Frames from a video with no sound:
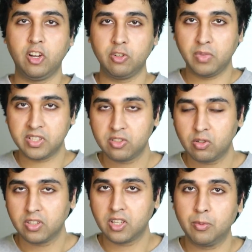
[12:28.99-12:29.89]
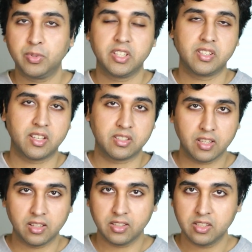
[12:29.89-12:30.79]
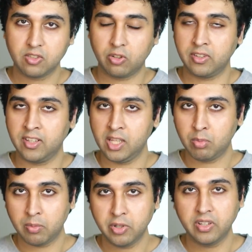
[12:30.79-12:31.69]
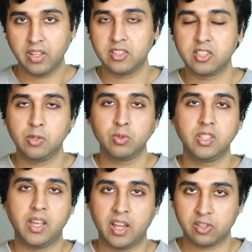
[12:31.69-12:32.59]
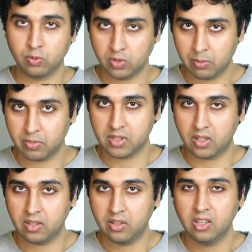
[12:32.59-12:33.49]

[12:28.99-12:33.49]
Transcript: I would message all the companies that sell this on Alibaba and see what the actual numbers are.